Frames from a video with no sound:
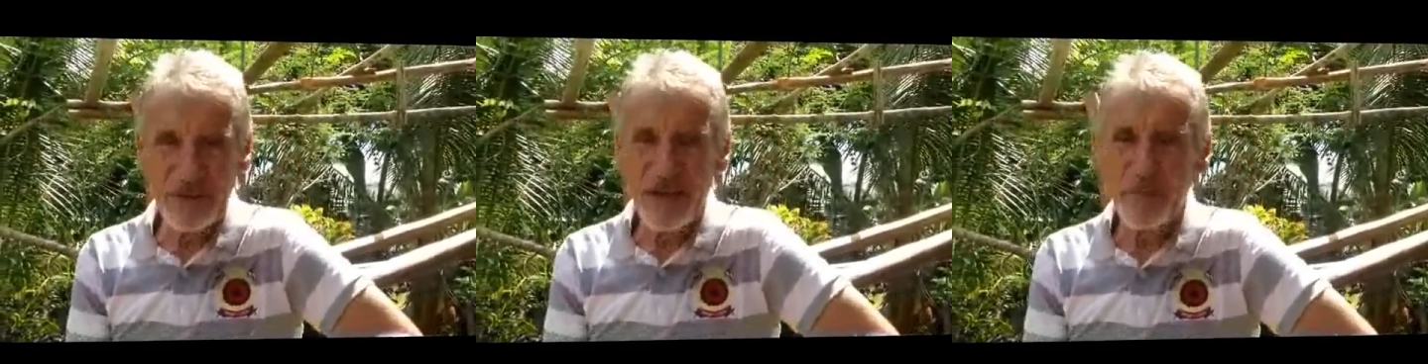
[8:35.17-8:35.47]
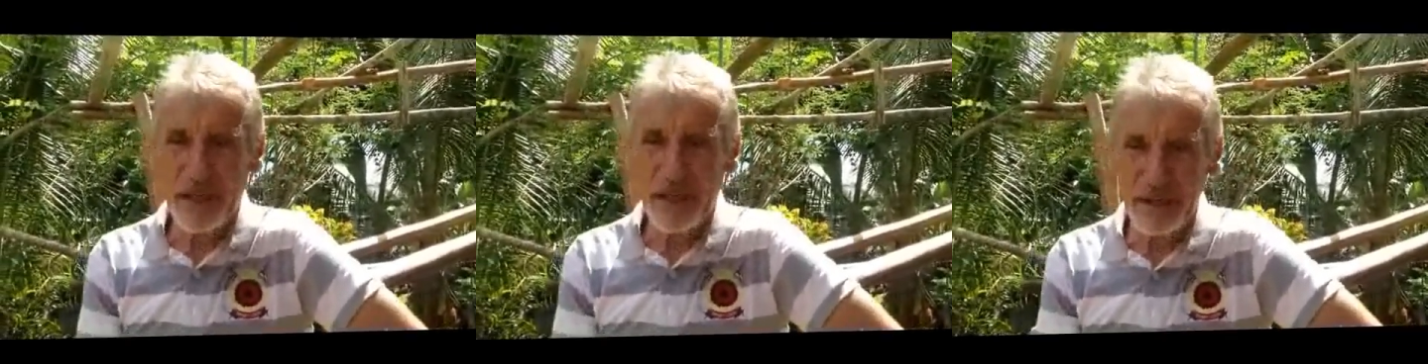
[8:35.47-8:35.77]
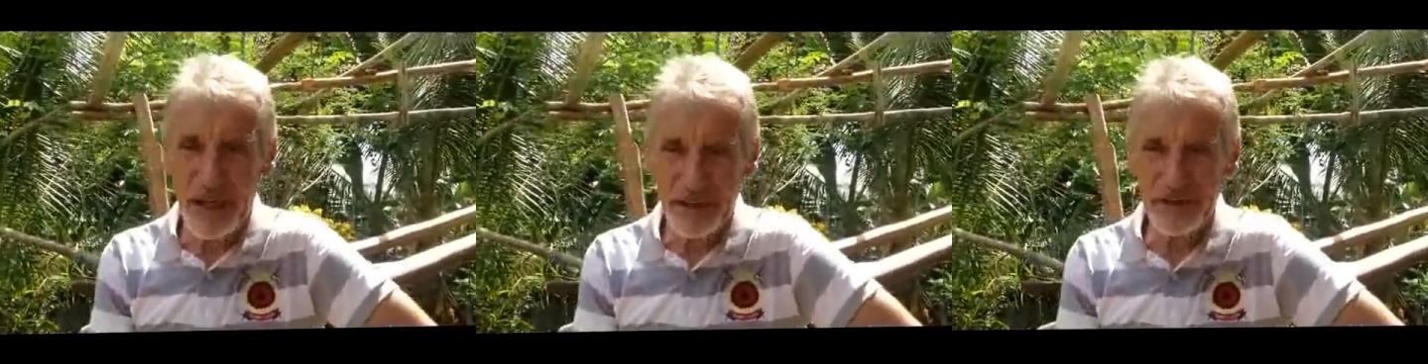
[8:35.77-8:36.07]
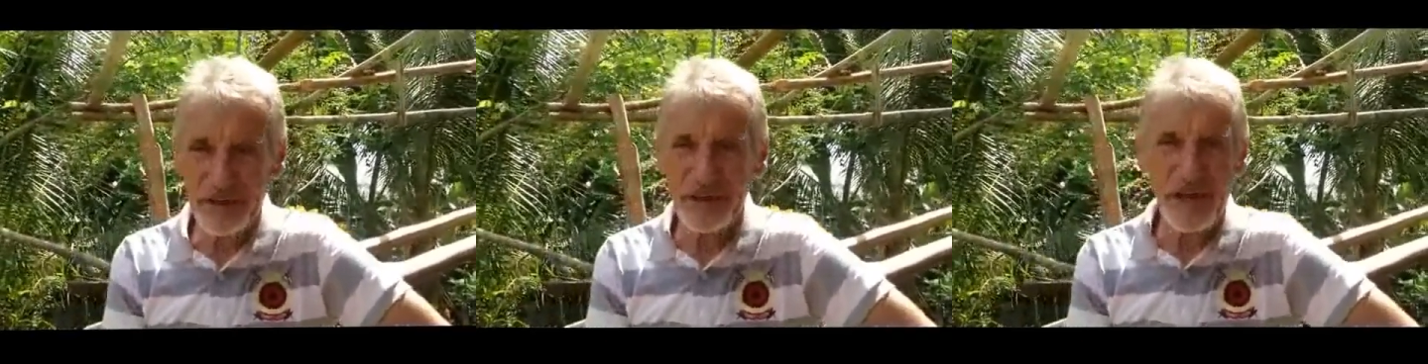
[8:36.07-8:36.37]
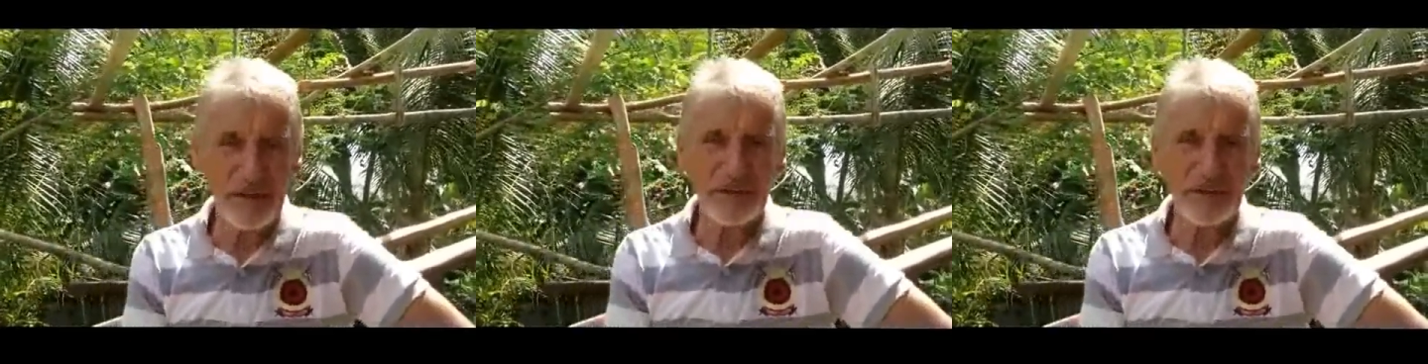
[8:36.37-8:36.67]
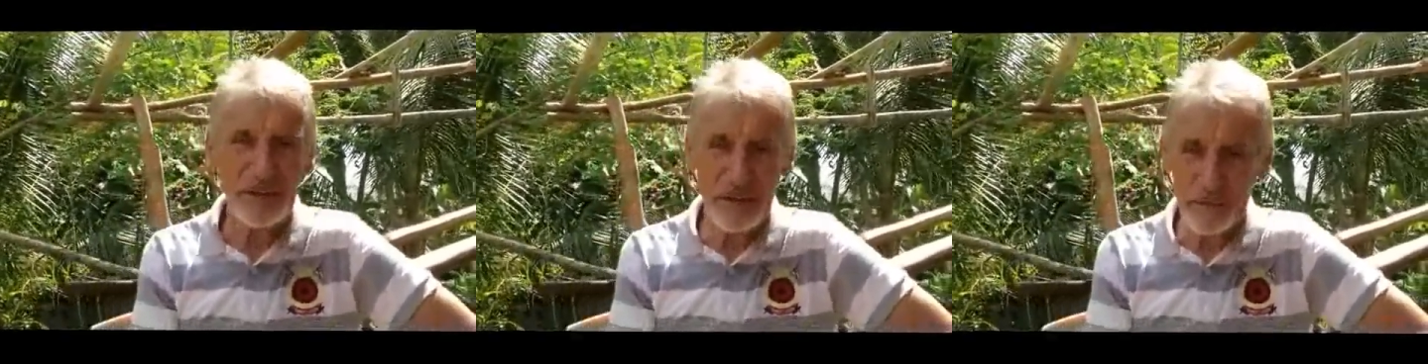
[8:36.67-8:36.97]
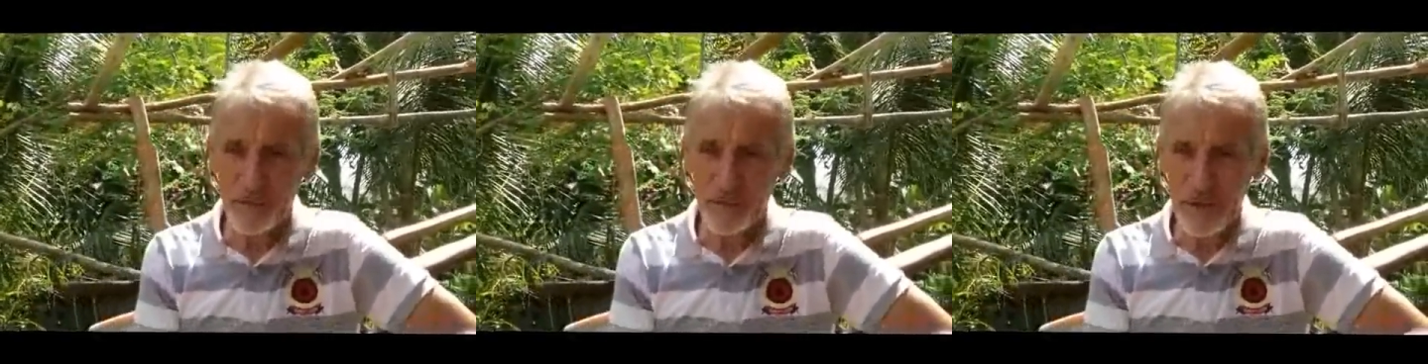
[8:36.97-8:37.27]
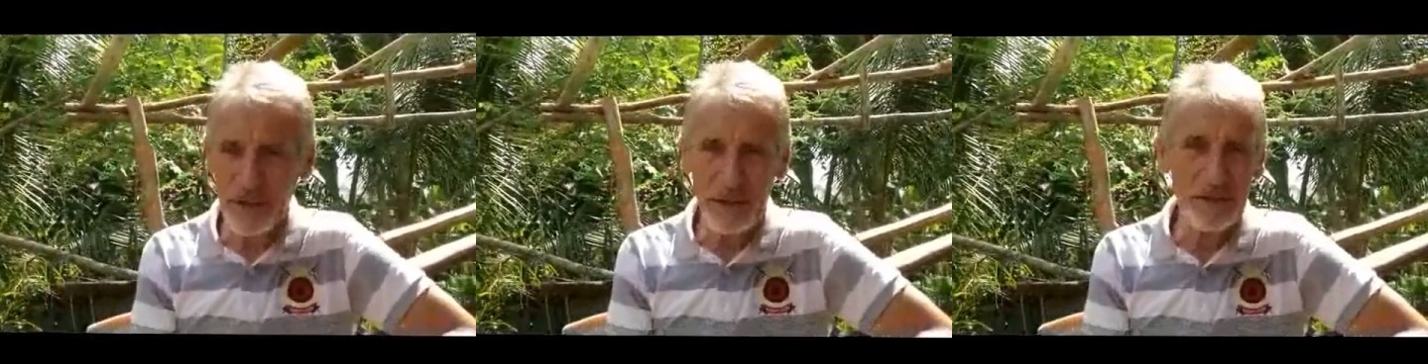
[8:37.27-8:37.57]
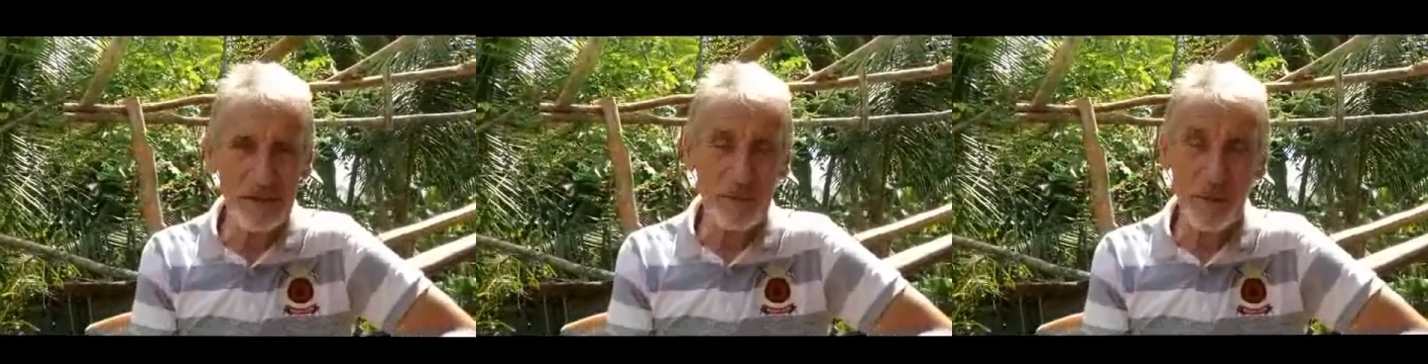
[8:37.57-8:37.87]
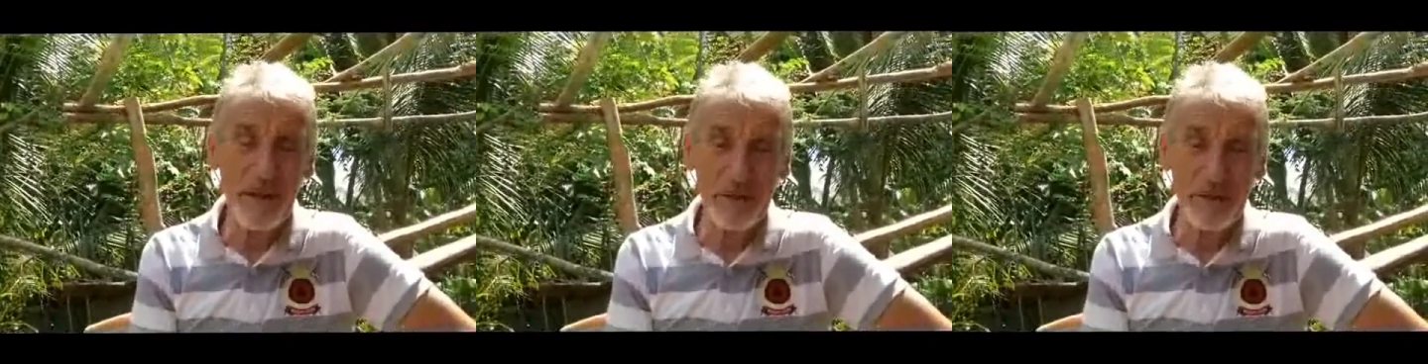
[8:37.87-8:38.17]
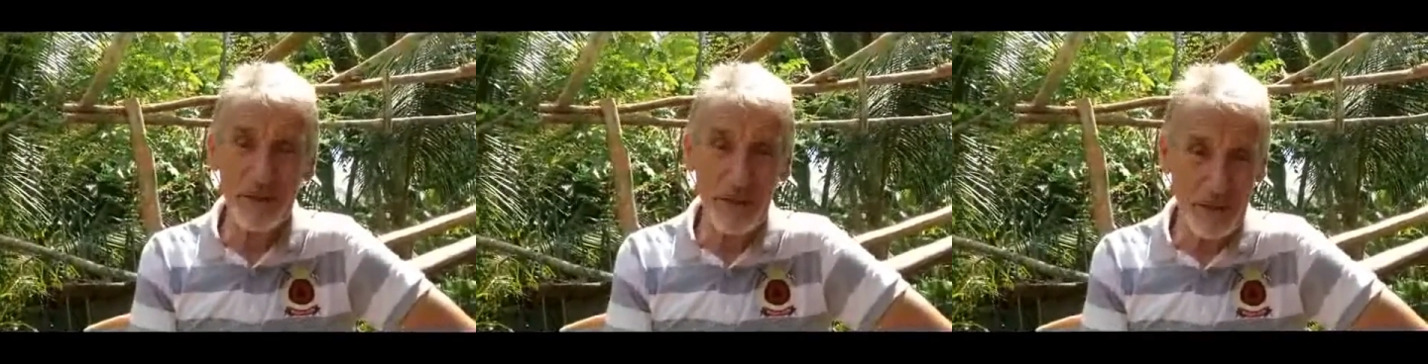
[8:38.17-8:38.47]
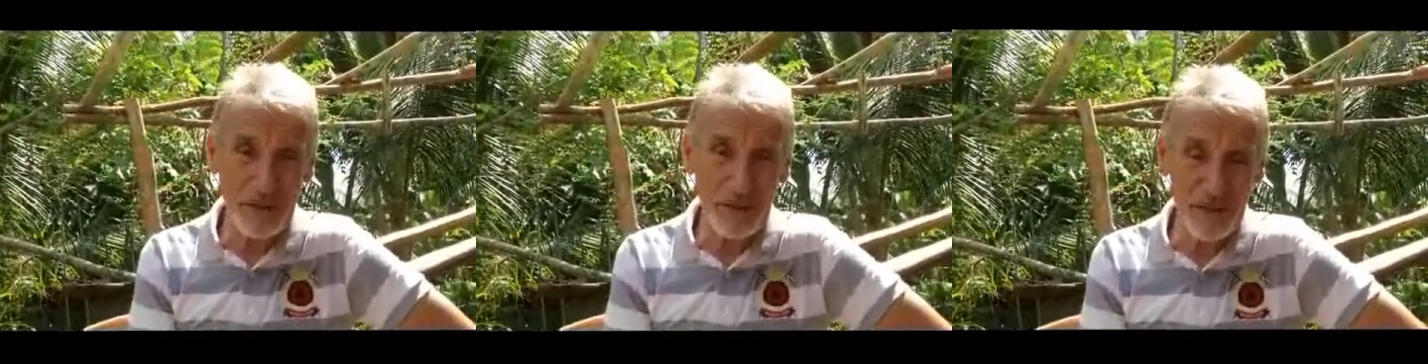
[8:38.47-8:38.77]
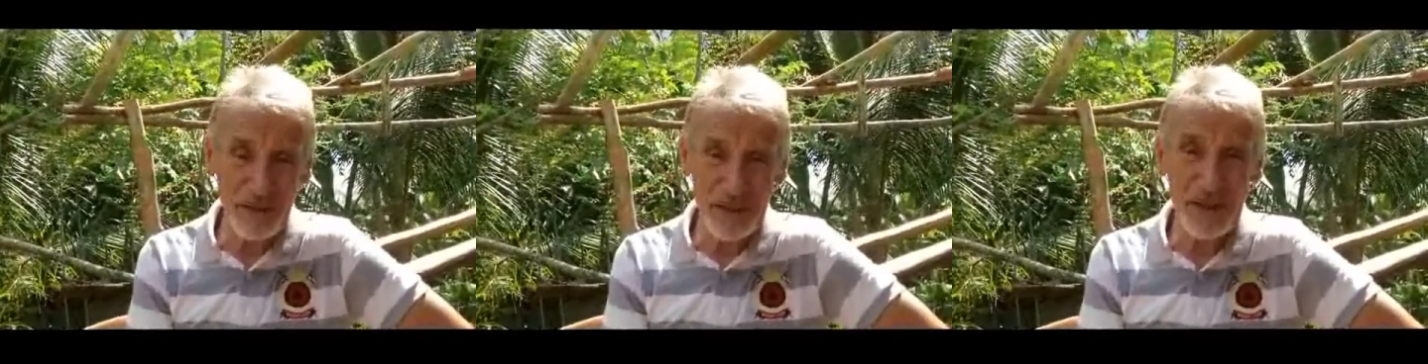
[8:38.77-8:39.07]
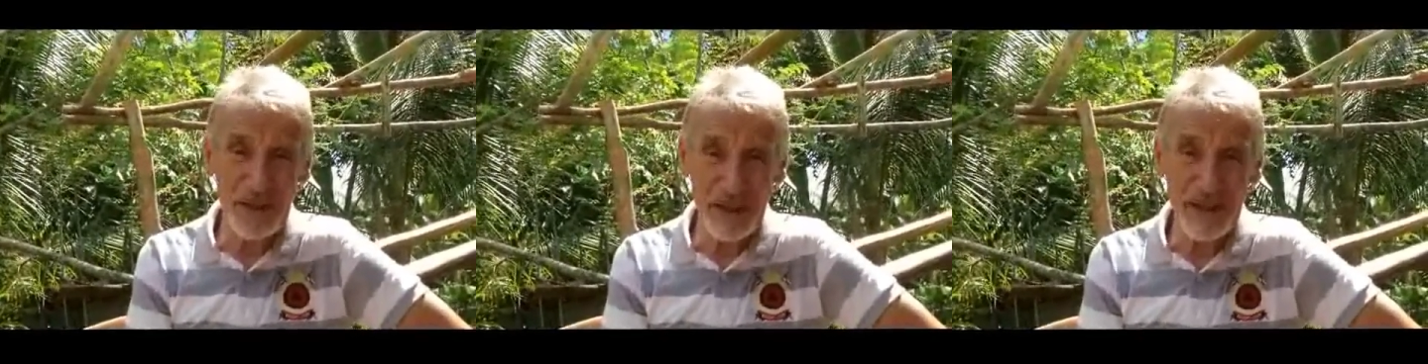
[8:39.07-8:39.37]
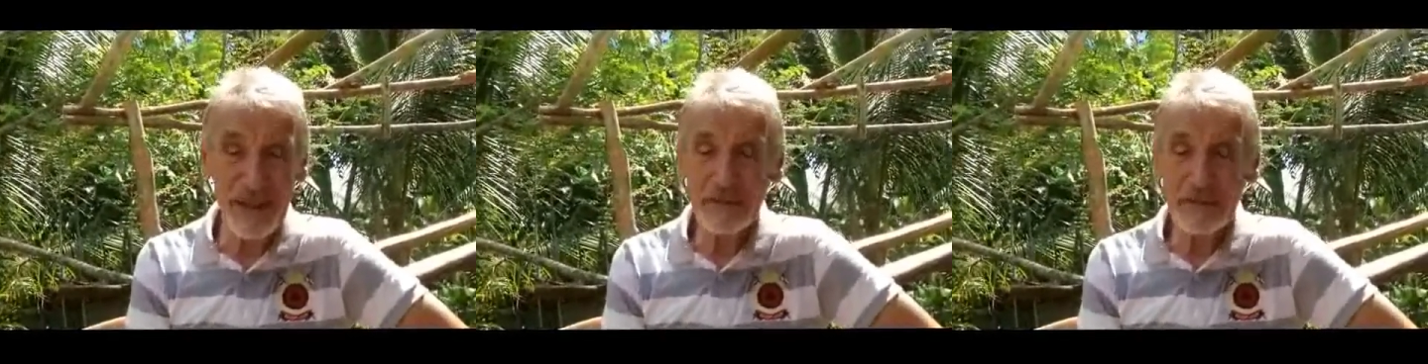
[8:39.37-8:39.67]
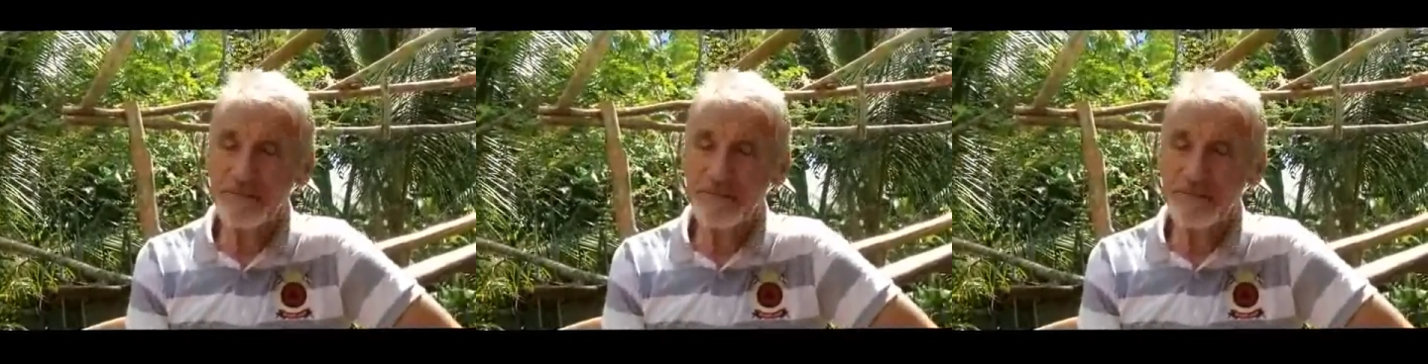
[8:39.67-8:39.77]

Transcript: with their bandanas and double-barrel shotguns on the side.